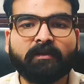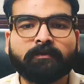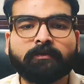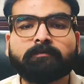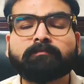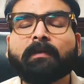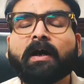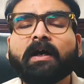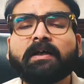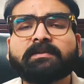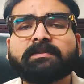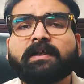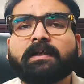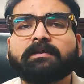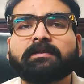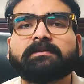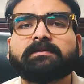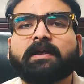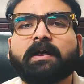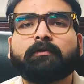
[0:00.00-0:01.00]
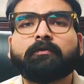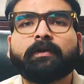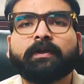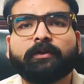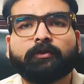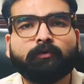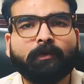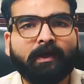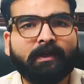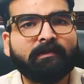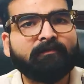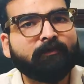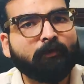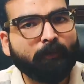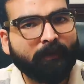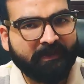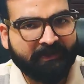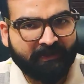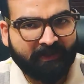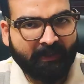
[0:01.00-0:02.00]
So Mars, Saturn, Rahu, Ketu are
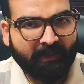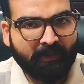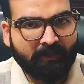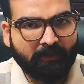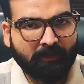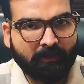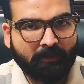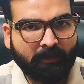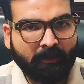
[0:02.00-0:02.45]
influencing it.